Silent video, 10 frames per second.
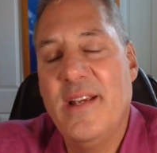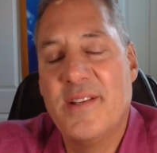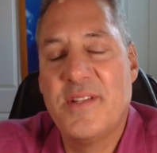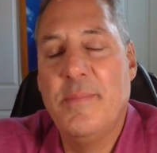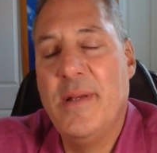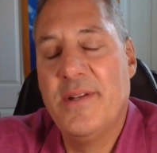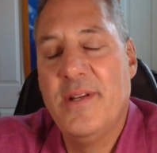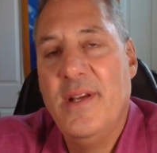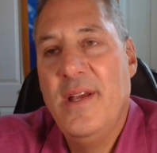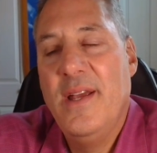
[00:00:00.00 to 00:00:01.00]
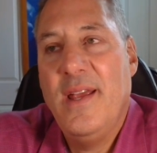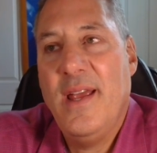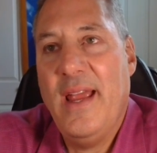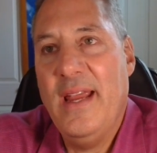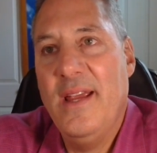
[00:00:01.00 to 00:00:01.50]
Tesla built
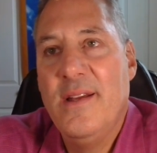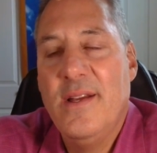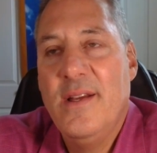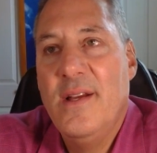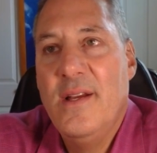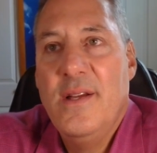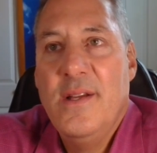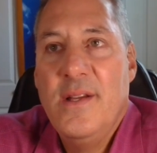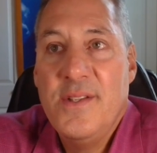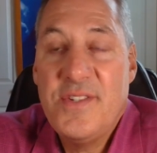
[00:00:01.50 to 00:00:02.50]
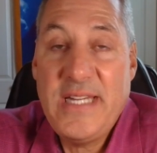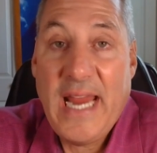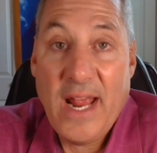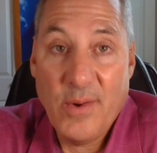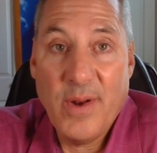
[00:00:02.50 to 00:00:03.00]
a
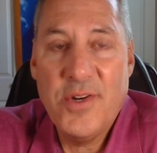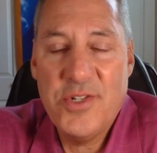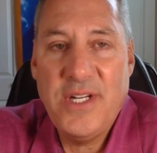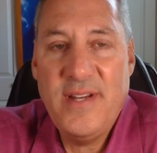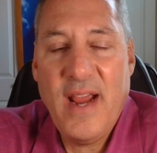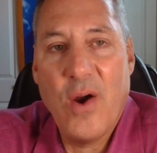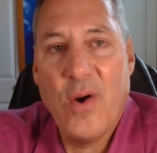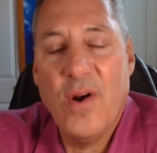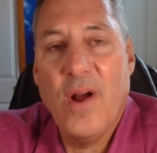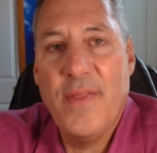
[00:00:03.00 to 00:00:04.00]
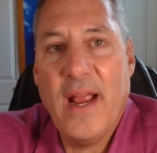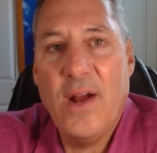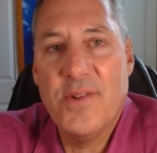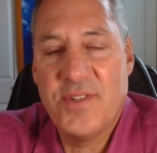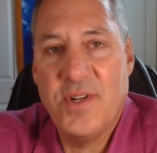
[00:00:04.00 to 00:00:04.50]
scalar energy tower on the
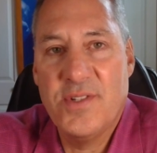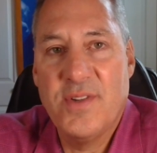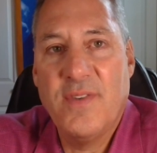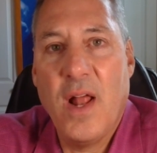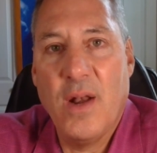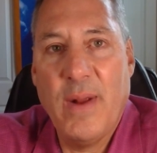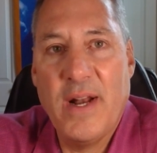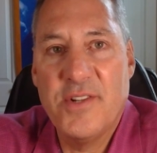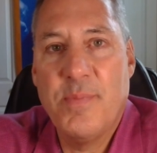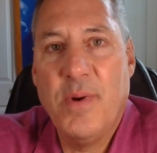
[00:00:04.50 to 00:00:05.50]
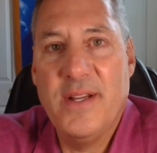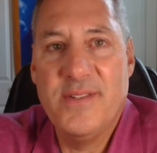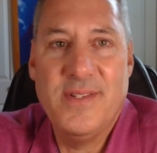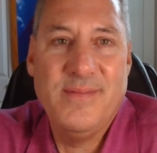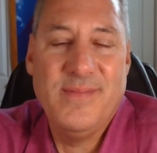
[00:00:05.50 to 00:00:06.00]
outskirts of Colorado
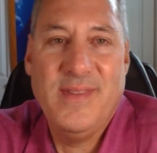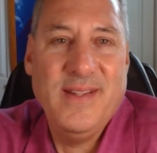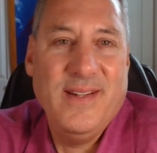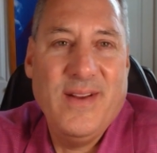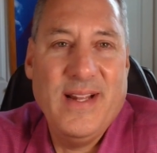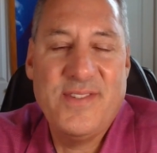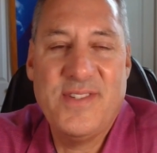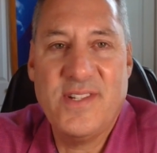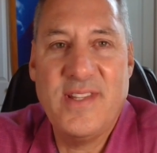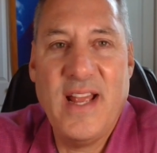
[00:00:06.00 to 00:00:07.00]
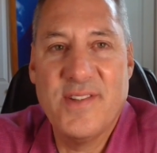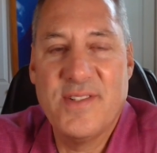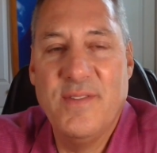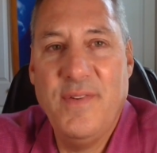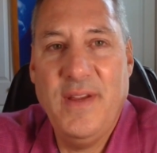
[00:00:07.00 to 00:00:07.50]
Springs. And, you know, at
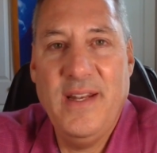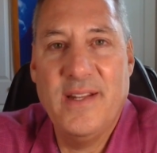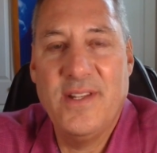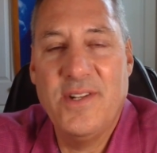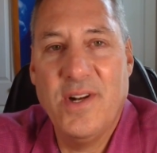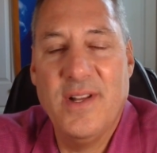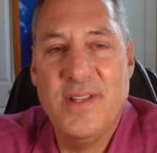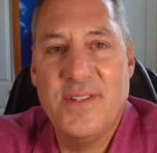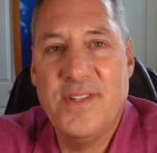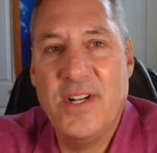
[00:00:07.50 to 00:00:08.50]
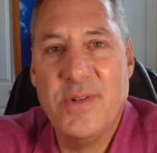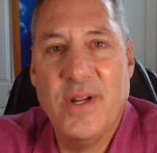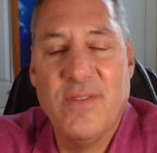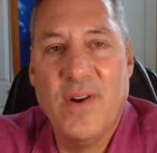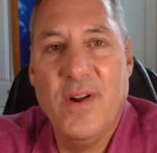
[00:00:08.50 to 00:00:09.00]
6,000 feet at the turn of the
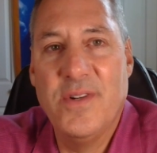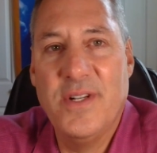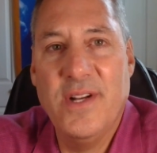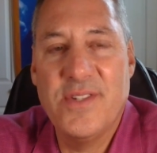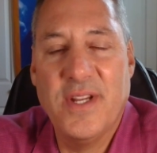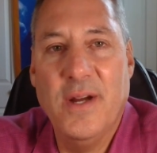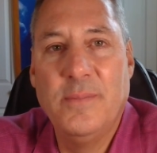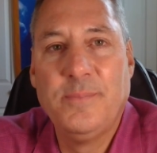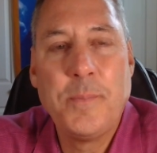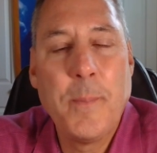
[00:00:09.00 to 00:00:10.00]
century, over 100 years ago,